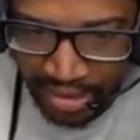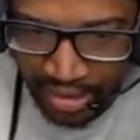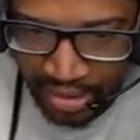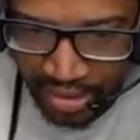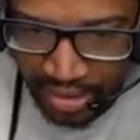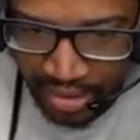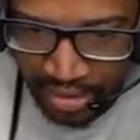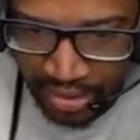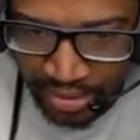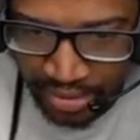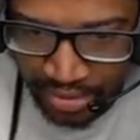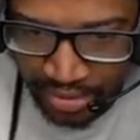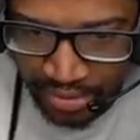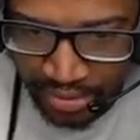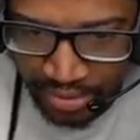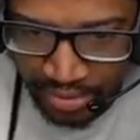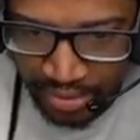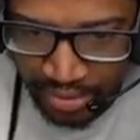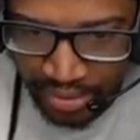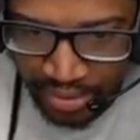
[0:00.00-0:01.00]

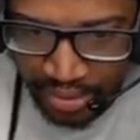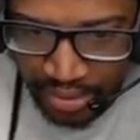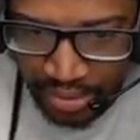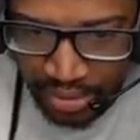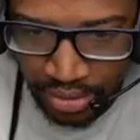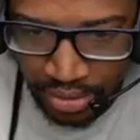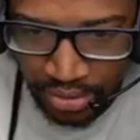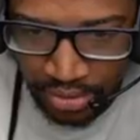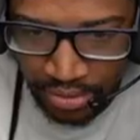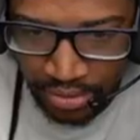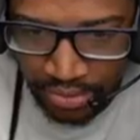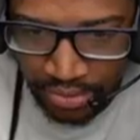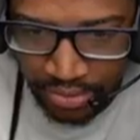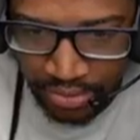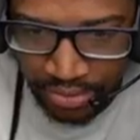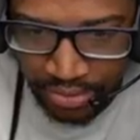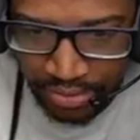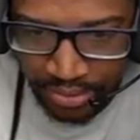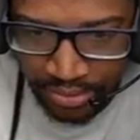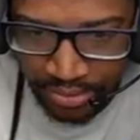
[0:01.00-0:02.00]

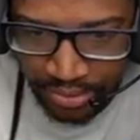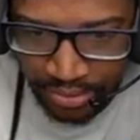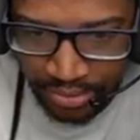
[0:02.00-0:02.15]
Nobody speaks.